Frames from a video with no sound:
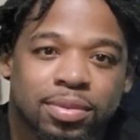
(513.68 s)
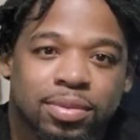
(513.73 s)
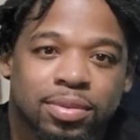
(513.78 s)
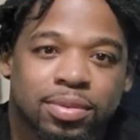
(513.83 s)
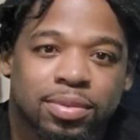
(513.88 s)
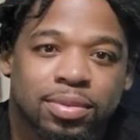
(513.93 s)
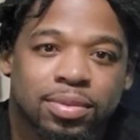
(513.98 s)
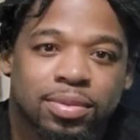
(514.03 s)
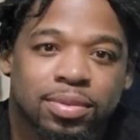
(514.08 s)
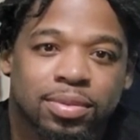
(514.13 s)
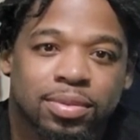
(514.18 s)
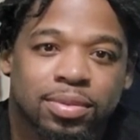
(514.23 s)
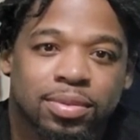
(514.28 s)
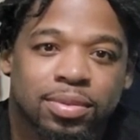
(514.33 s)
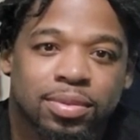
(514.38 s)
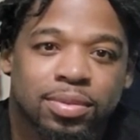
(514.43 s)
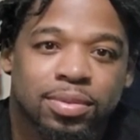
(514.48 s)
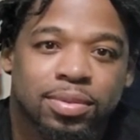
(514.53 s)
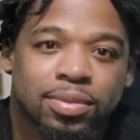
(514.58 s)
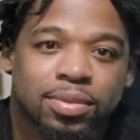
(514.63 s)

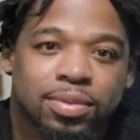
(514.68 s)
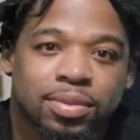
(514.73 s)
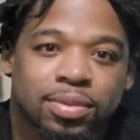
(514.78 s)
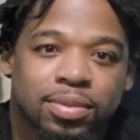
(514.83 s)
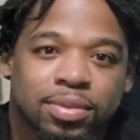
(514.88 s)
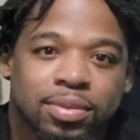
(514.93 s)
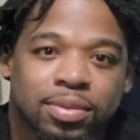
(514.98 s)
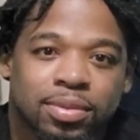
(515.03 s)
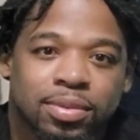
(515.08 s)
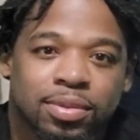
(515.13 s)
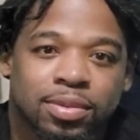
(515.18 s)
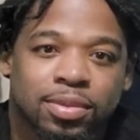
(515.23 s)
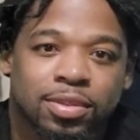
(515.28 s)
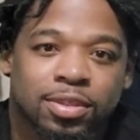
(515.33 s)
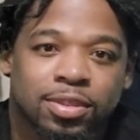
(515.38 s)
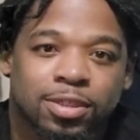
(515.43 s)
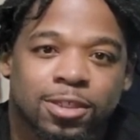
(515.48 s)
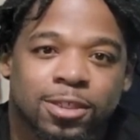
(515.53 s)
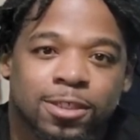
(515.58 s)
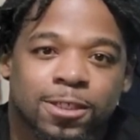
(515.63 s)

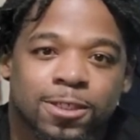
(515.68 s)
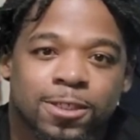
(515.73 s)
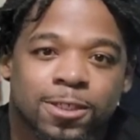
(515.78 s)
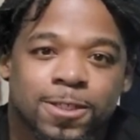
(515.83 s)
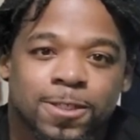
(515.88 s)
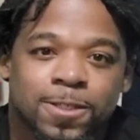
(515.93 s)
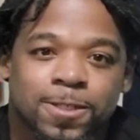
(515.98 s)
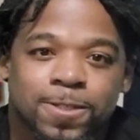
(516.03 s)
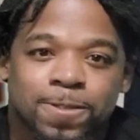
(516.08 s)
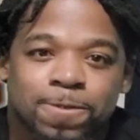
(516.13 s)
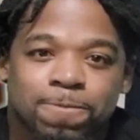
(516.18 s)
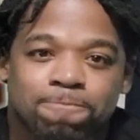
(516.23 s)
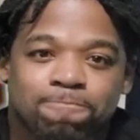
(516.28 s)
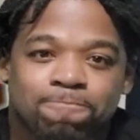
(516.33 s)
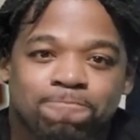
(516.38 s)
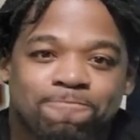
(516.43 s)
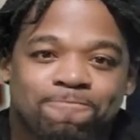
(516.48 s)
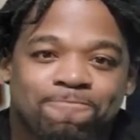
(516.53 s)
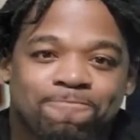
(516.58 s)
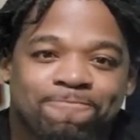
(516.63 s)

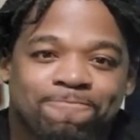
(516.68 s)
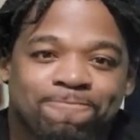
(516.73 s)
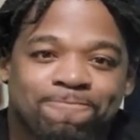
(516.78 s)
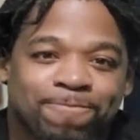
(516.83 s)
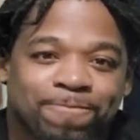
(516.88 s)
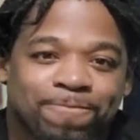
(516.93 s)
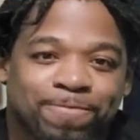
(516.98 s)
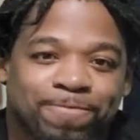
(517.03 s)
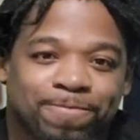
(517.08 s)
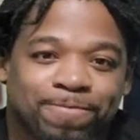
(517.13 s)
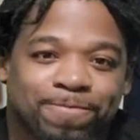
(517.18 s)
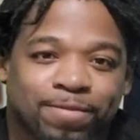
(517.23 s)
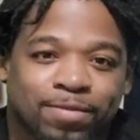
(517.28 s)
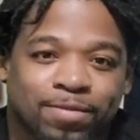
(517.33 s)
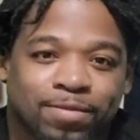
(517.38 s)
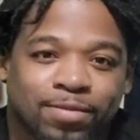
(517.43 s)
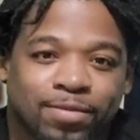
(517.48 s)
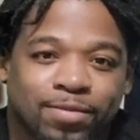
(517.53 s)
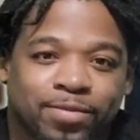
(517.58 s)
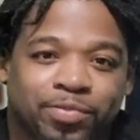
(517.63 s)

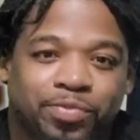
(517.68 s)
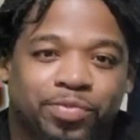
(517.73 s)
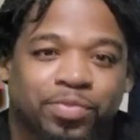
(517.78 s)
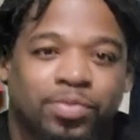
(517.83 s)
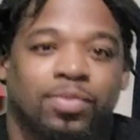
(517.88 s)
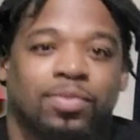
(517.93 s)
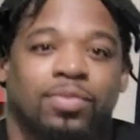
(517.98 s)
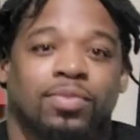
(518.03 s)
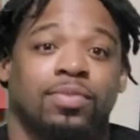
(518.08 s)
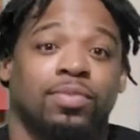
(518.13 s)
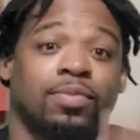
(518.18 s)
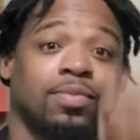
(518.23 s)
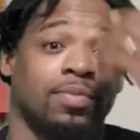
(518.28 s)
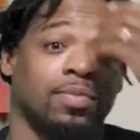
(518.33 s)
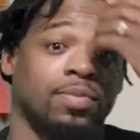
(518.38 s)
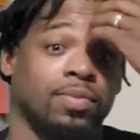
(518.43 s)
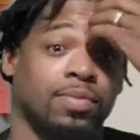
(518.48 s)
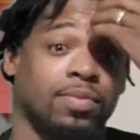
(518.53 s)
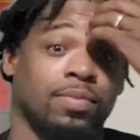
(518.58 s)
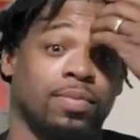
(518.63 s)

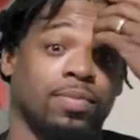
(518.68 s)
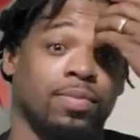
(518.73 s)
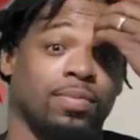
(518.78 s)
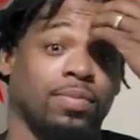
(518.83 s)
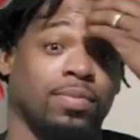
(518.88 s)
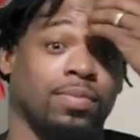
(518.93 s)
No words are spoken by the person on screen.